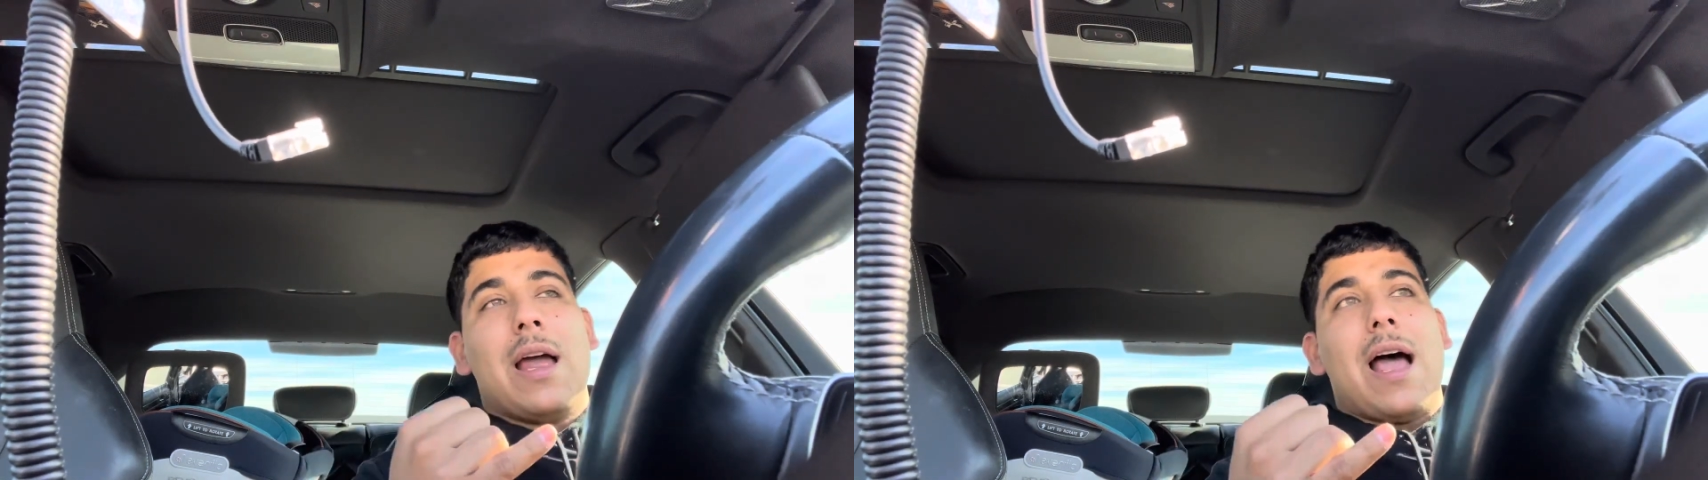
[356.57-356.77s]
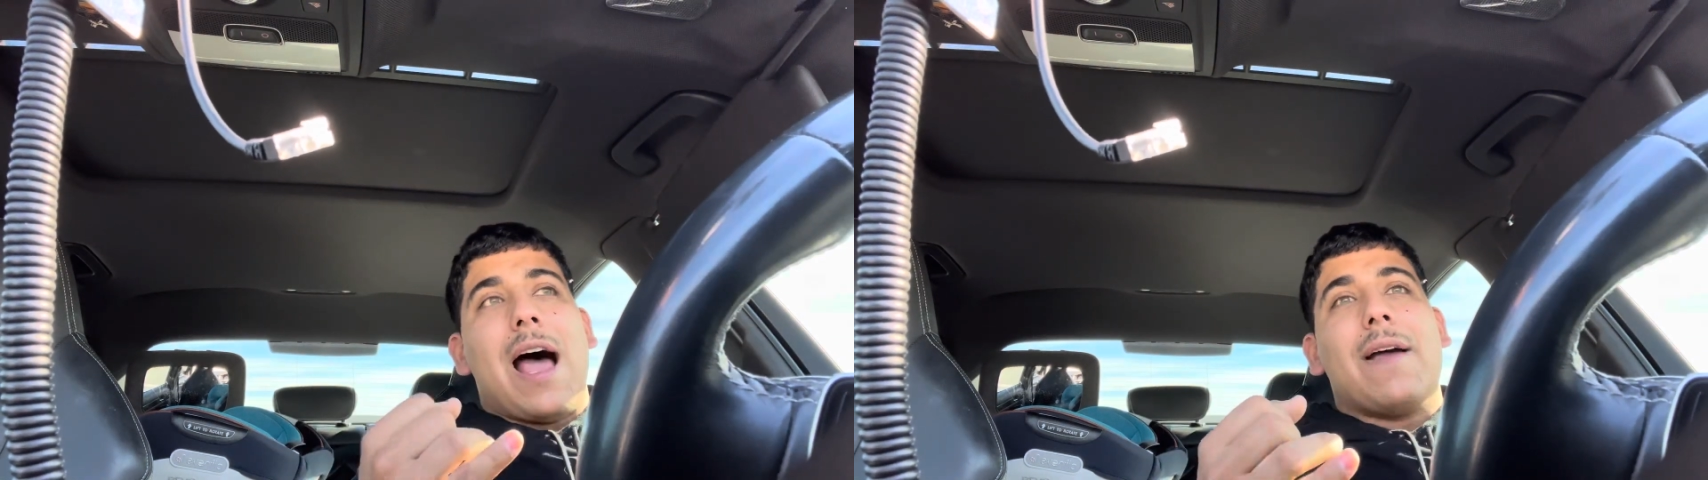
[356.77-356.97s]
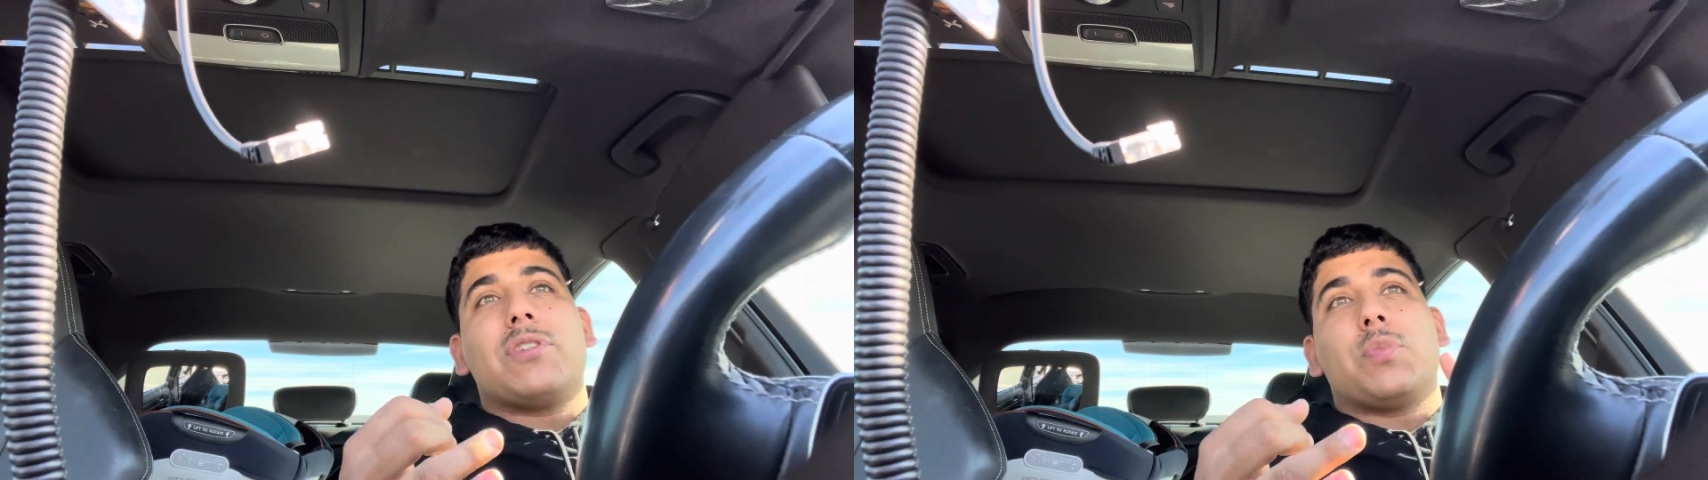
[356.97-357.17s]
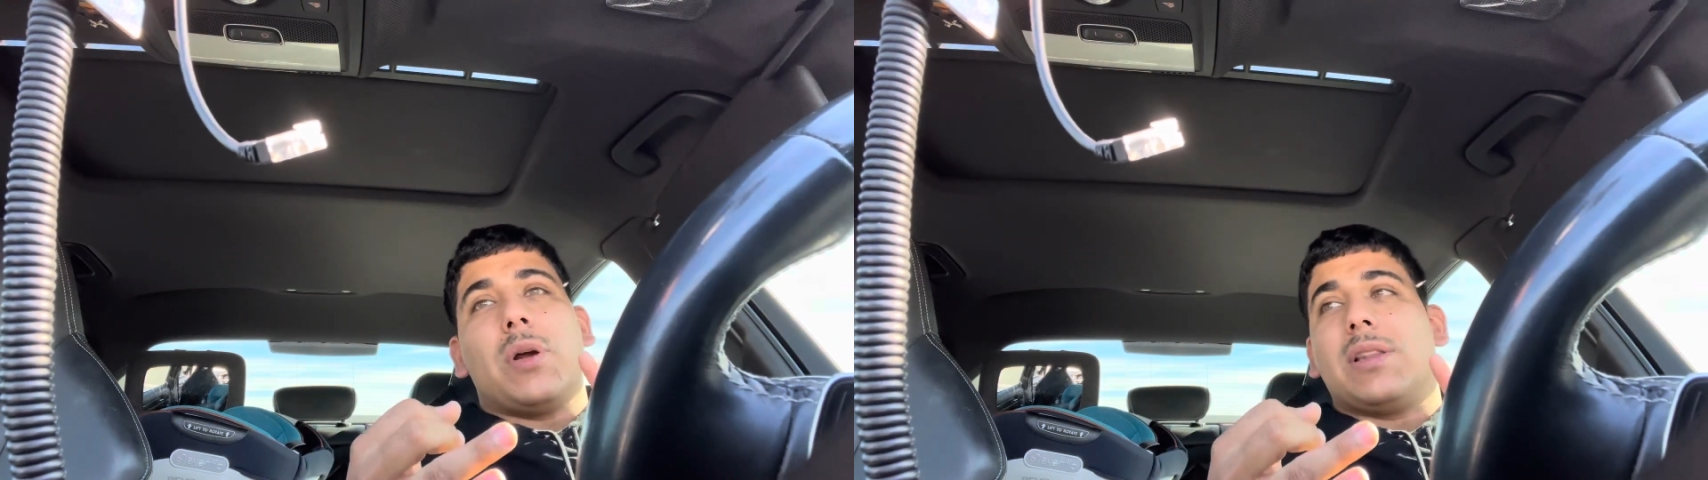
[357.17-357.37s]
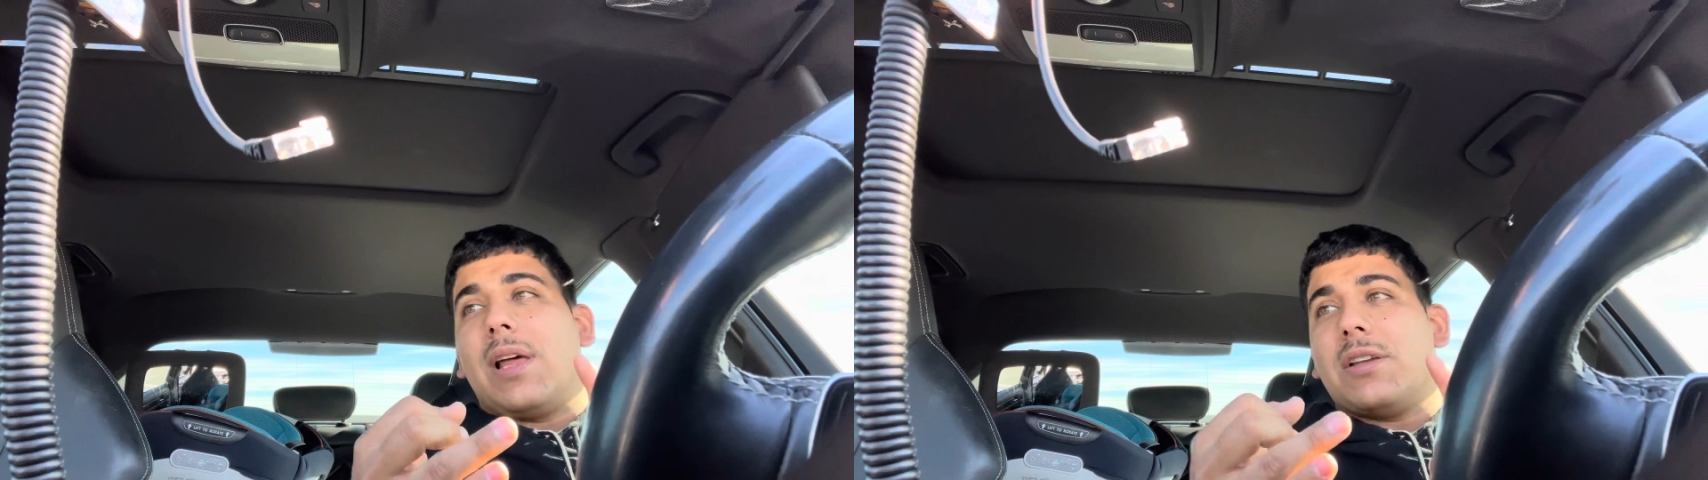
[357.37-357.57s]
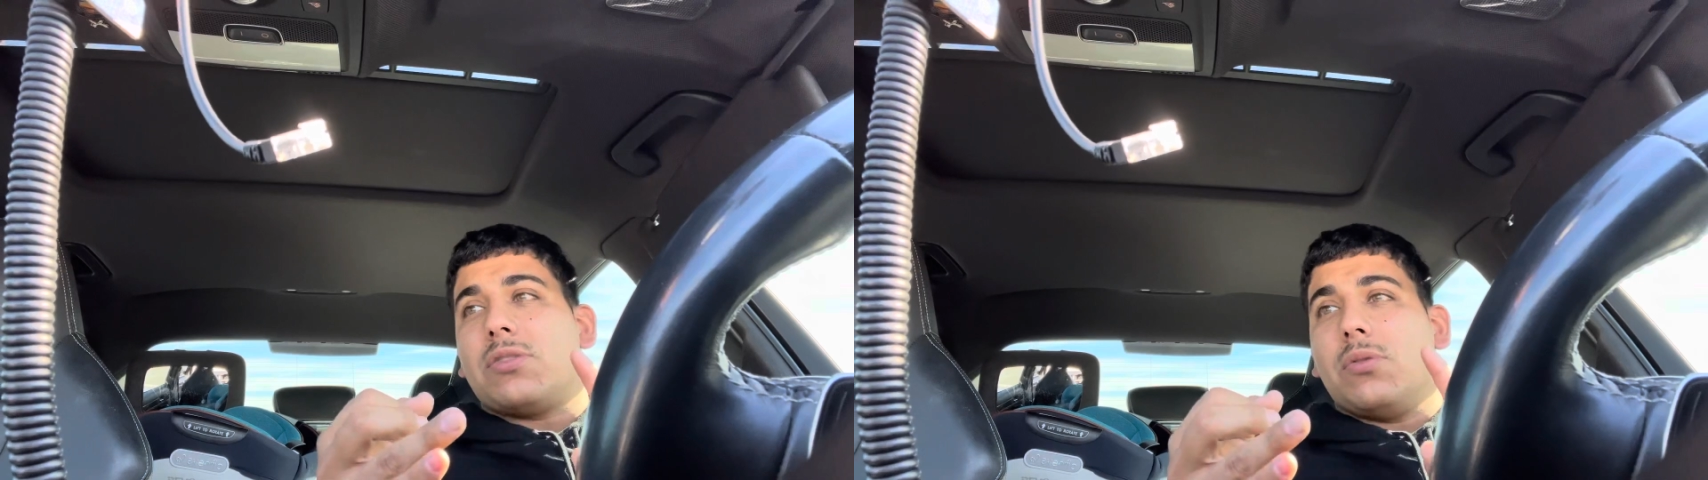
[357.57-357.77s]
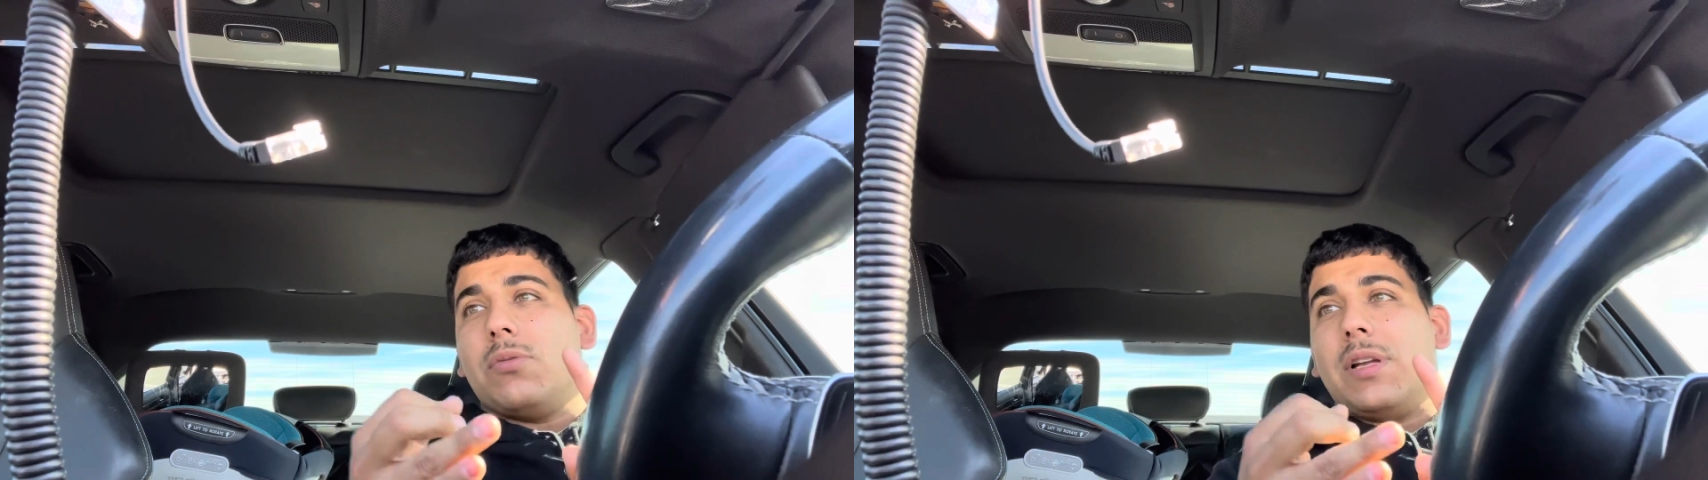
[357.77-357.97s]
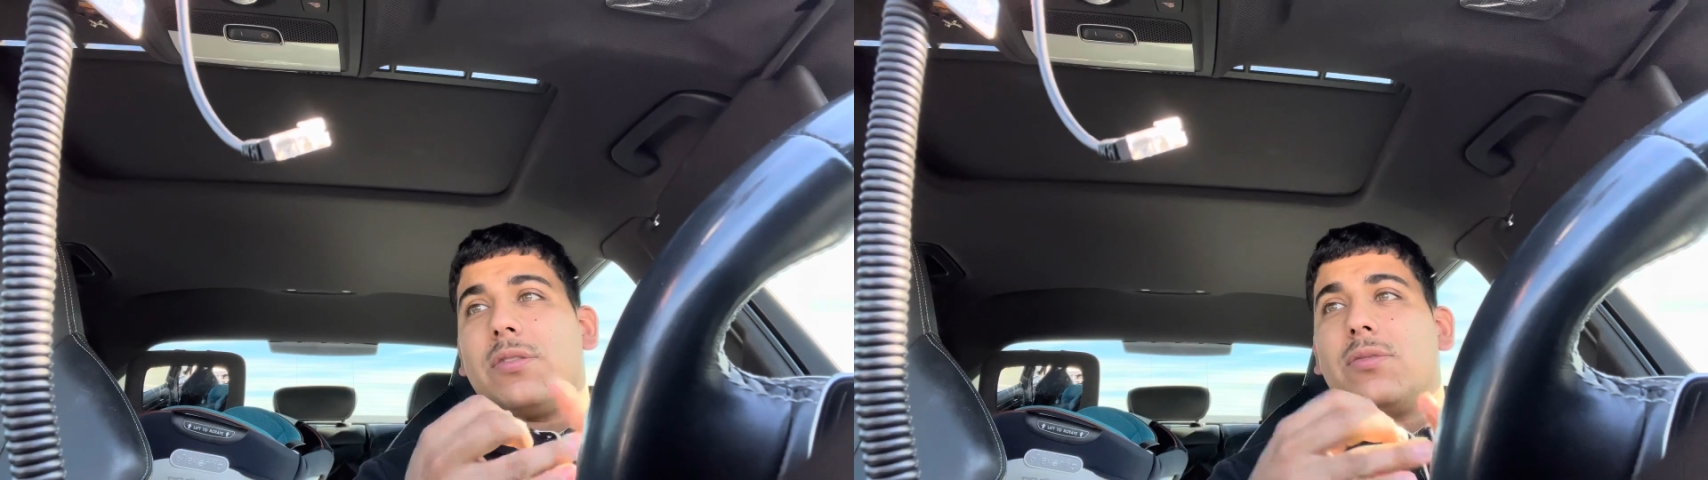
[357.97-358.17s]
I've sprayed Lysol
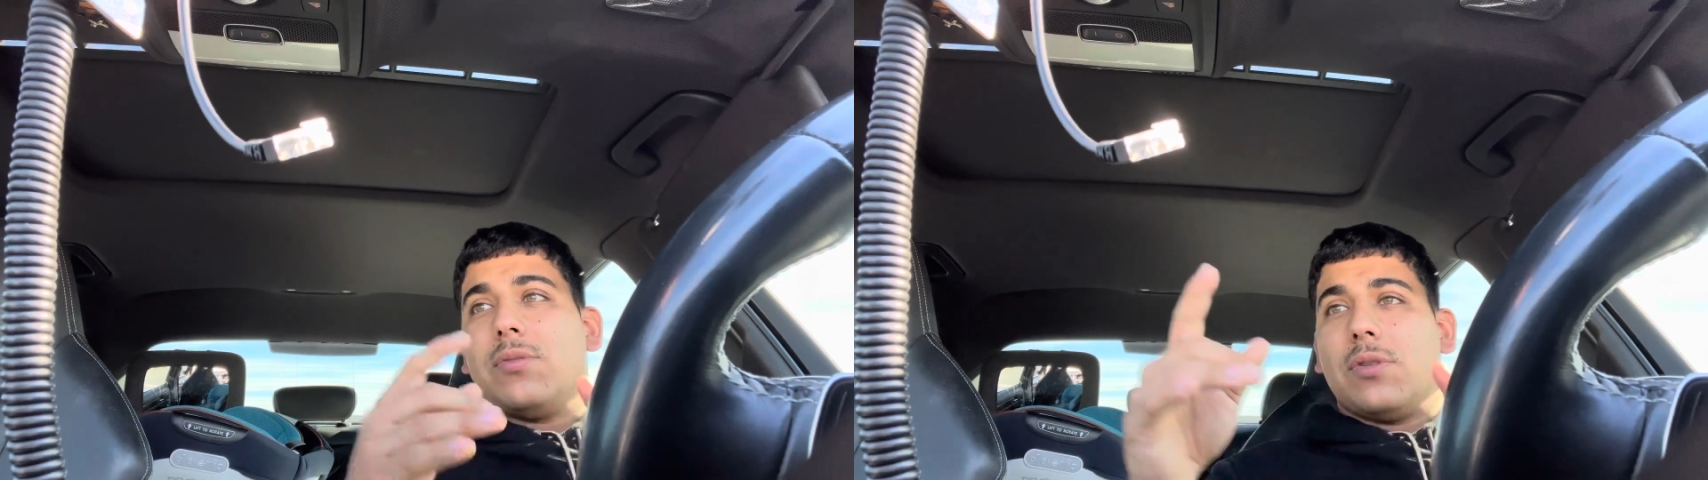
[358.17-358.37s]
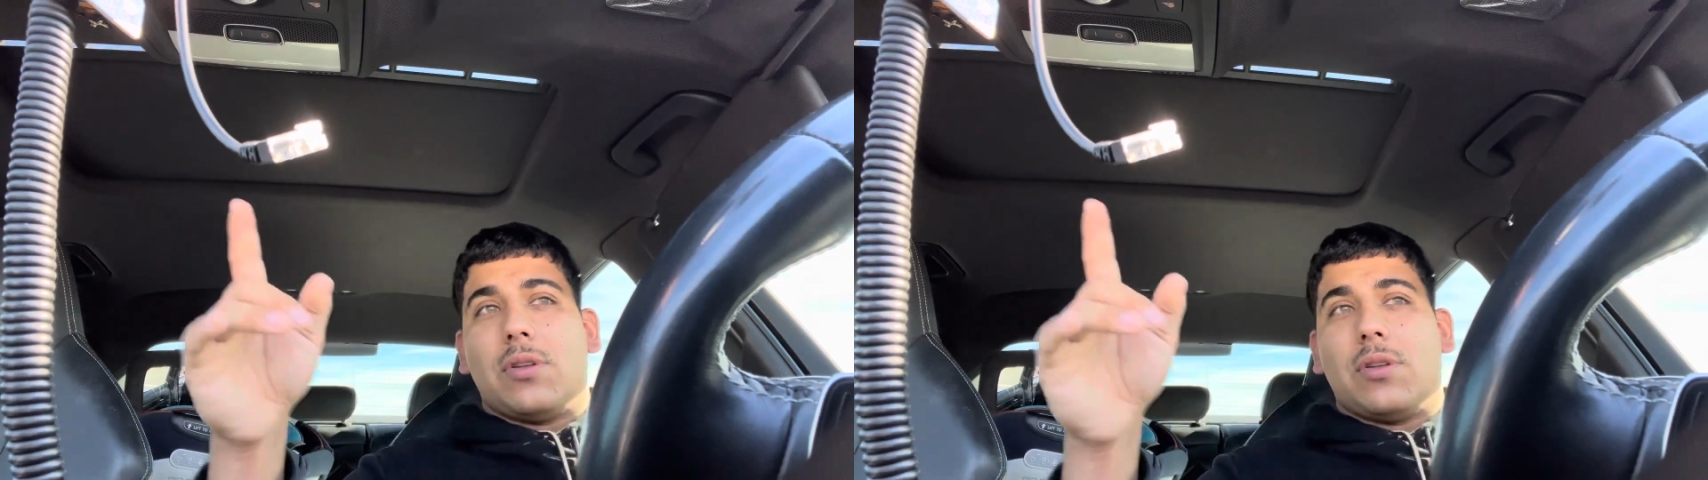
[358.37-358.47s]
into the,